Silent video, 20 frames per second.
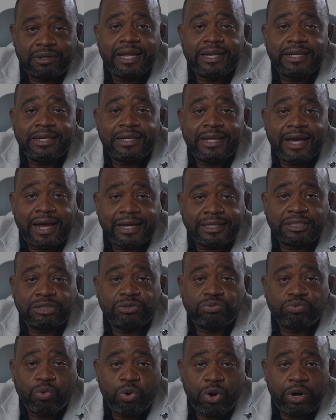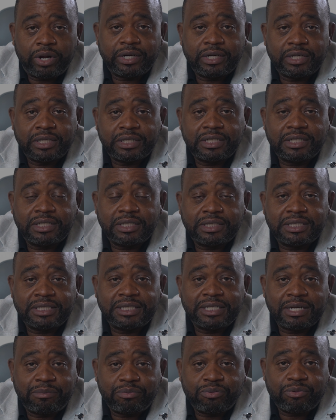And that's what
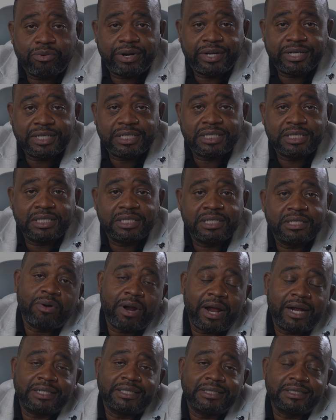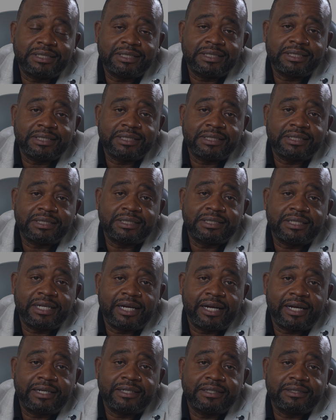separates practices
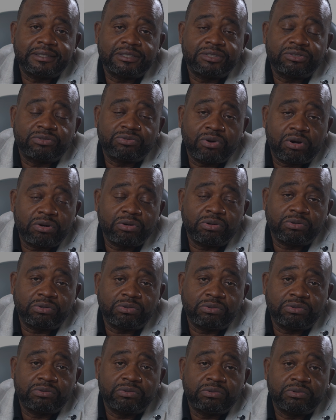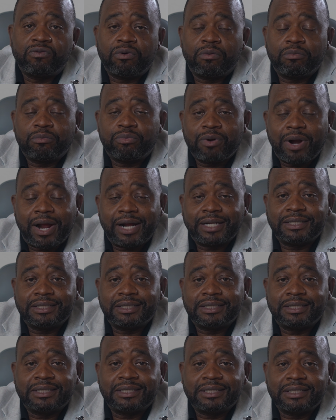that struggle from
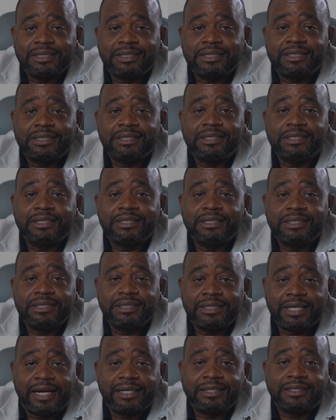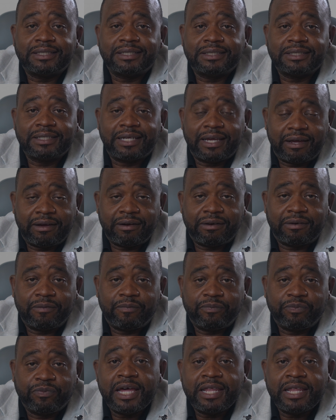practices that scale.